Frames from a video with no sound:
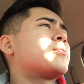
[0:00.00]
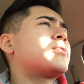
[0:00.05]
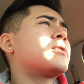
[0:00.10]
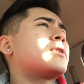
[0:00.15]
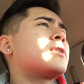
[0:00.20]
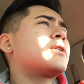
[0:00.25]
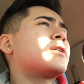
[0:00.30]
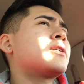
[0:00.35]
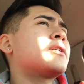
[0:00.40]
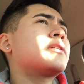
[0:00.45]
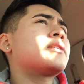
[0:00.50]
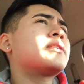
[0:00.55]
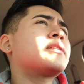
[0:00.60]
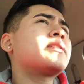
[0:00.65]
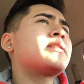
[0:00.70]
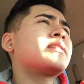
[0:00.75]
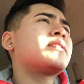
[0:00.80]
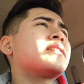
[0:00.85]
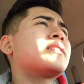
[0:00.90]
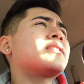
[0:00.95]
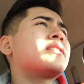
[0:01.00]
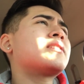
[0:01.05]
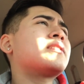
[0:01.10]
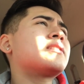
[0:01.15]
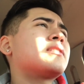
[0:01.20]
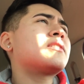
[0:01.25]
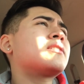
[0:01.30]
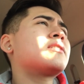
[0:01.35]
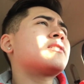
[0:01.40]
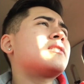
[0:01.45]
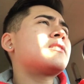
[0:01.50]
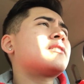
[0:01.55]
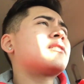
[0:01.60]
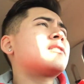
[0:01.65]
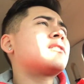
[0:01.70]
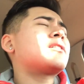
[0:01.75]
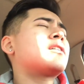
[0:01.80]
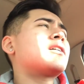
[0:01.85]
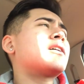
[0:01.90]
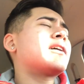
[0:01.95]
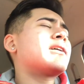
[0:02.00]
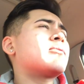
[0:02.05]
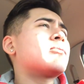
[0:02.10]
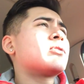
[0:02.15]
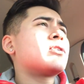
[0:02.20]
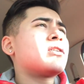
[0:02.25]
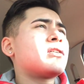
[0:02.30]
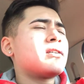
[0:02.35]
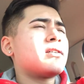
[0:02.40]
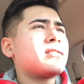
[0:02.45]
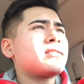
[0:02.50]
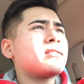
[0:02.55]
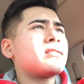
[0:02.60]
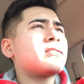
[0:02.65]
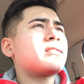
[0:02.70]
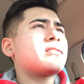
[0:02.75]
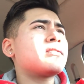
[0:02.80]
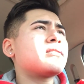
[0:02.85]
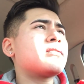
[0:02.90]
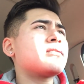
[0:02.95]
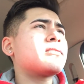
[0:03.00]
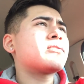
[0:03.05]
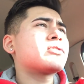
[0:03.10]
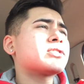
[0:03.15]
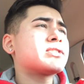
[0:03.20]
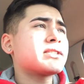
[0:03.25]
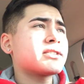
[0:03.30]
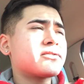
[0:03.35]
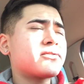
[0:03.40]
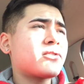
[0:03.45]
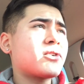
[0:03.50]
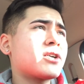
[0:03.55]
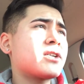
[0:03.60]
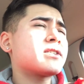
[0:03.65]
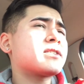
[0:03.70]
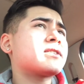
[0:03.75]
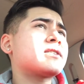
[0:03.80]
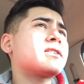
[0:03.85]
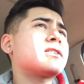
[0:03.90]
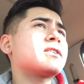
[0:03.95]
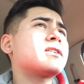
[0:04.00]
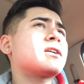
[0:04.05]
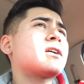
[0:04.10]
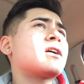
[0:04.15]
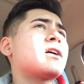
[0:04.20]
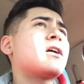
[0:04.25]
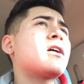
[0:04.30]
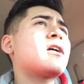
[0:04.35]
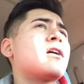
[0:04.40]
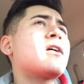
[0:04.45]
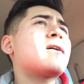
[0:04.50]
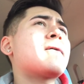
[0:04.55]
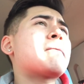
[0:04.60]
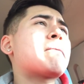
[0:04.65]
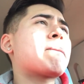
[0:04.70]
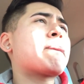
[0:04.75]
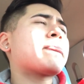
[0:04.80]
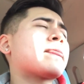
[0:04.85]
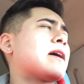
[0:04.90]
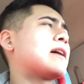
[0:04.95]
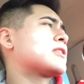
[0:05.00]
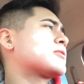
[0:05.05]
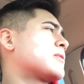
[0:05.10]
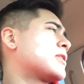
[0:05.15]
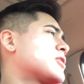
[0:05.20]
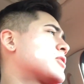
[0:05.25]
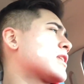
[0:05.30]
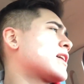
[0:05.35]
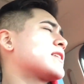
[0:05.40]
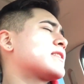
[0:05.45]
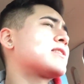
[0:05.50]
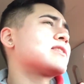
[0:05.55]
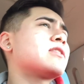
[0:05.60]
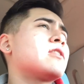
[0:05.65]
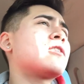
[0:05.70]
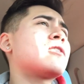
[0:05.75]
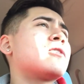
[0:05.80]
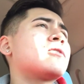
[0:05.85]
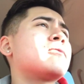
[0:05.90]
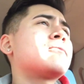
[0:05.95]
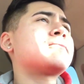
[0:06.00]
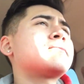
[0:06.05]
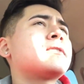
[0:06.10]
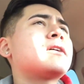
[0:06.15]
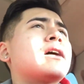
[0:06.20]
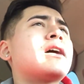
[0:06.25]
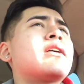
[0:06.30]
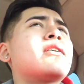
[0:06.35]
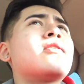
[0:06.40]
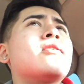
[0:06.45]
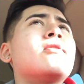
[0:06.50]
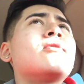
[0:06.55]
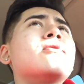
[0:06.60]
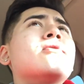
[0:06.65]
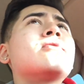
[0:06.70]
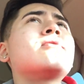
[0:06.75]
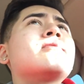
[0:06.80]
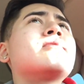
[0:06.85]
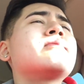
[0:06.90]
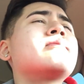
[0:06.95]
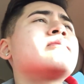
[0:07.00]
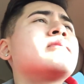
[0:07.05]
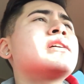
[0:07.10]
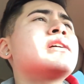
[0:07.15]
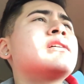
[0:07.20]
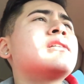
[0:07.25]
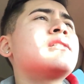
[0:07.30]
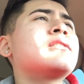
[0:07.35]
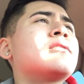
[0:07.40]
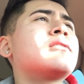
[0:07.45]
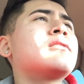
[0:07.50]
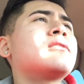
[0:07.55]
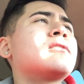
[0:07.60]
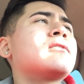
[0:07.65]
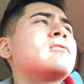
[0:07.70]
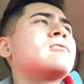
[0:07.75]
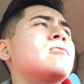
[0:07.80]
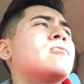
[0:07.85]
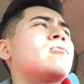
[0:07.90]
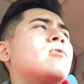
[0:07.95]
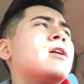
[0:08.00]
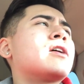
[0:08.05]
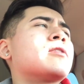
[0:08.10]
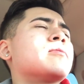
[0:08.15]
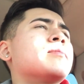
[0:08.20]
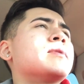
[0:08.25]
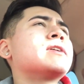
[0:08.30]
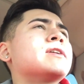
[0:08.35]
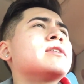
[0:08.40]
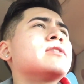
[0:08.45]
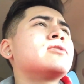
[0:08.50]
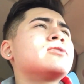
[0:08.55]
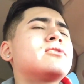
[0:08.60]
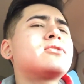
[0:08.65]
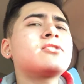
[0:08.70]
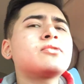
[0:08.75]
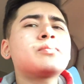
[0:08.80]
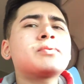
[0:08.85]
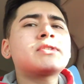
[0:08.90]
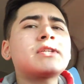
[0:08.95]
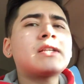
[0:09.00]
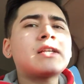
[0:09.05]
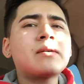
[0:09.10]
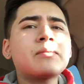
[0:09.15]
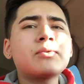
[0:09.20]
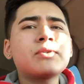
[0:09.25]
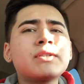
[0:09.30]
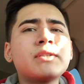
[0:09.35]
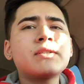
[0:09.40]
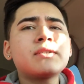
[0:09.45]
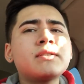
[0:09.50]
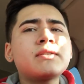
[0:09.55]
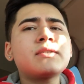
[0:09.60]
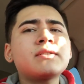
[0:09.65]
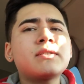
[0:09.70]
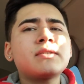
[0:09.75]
But alright, well, first things first, I just want you guys to know I don't want to be a YouTube celebrity.